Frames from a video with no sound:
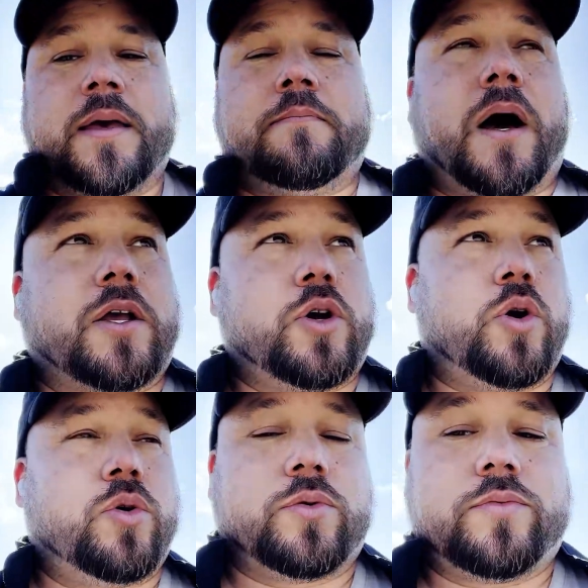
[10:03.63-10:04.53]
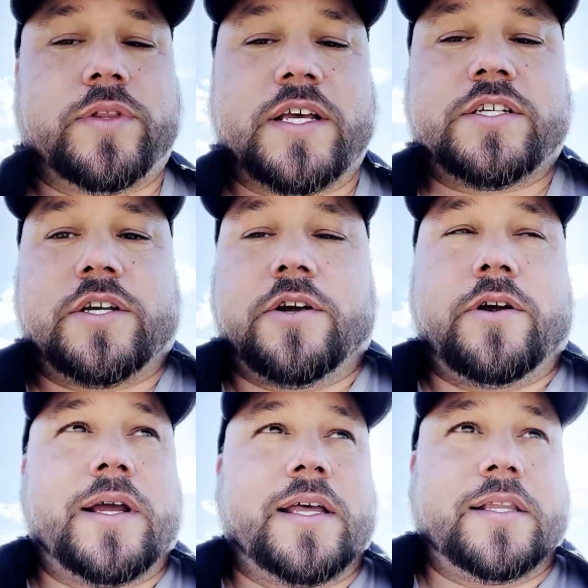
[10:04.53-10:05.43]
my goal this
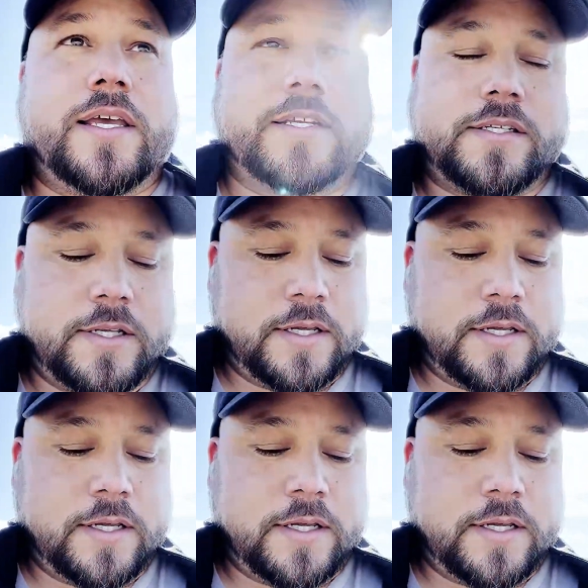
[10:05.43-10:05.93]
year, at least,